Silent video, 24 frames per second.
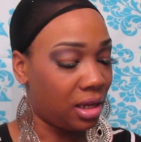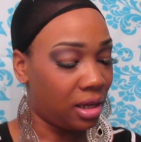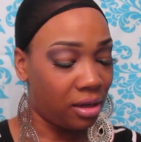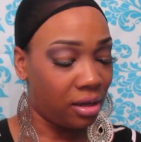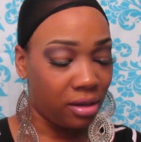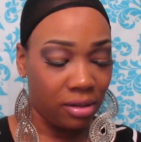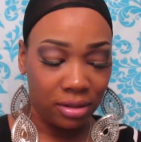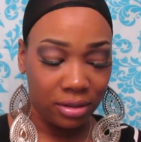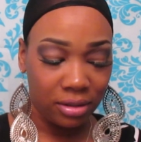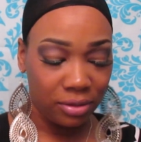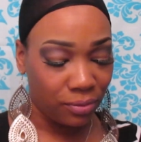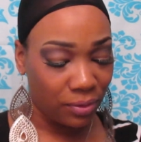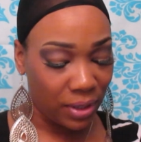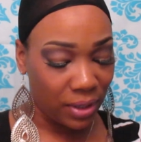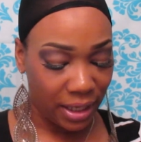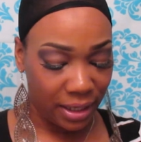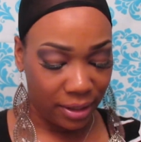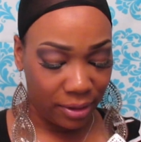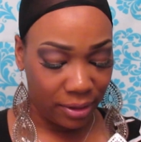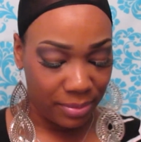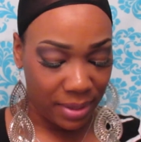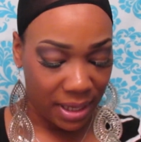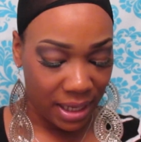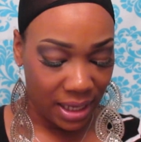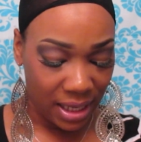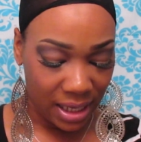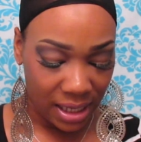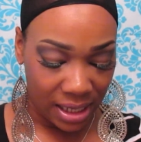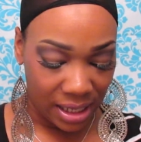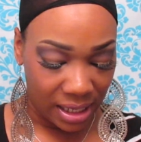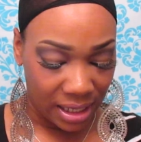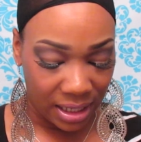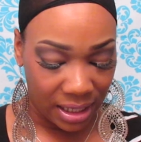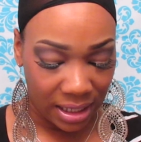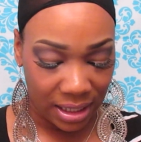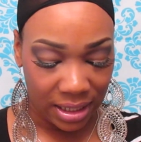all around my
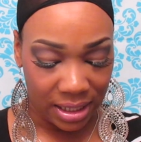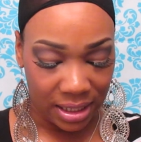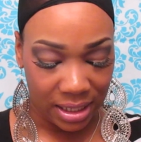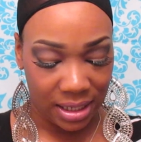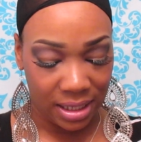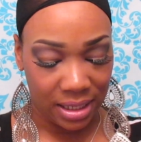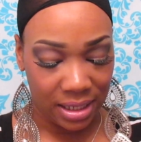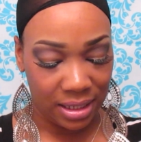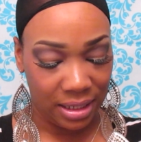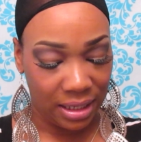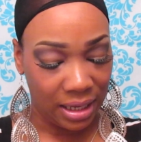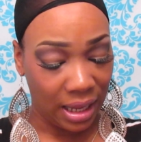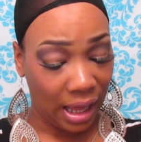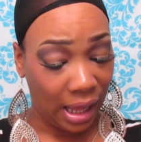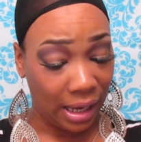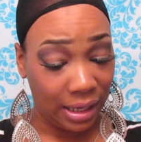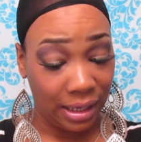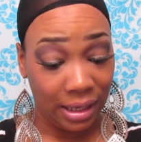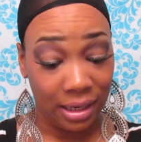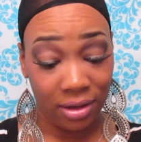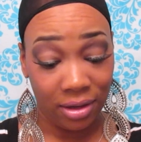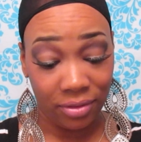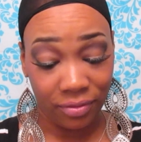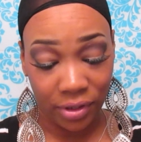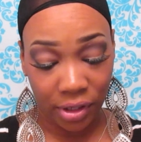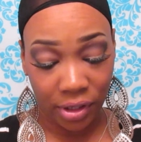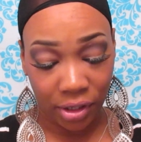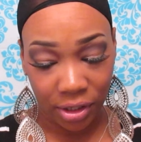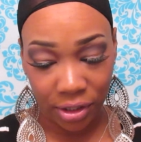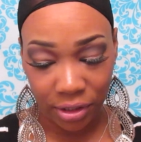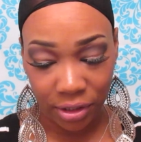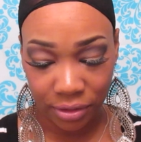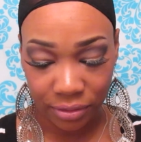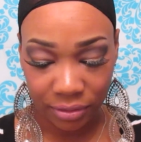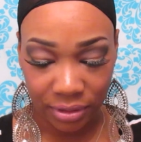head. Love her